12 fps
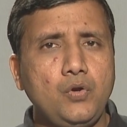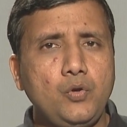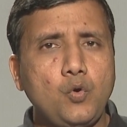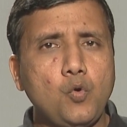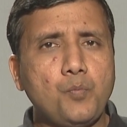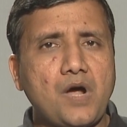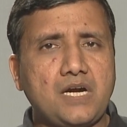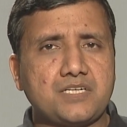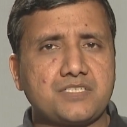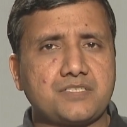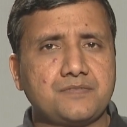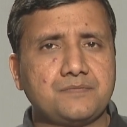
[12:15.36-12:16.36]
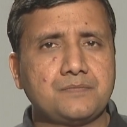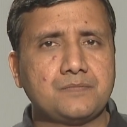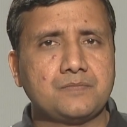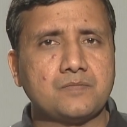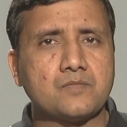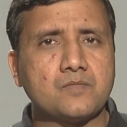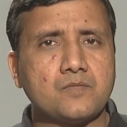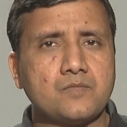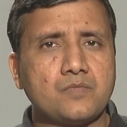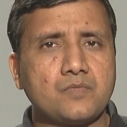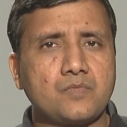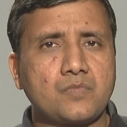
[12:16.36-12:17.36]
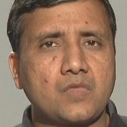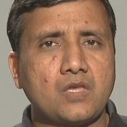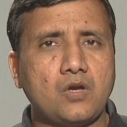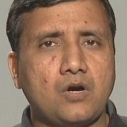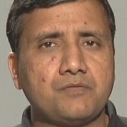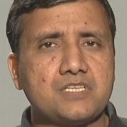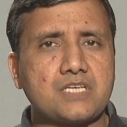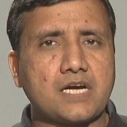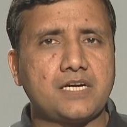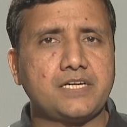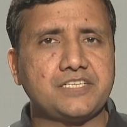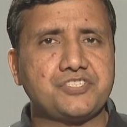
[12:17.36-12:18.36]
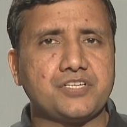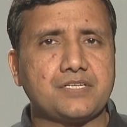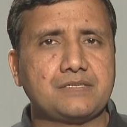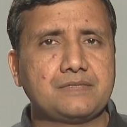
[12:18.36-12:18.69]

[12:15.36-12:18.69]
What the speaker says: two parts of this architecture.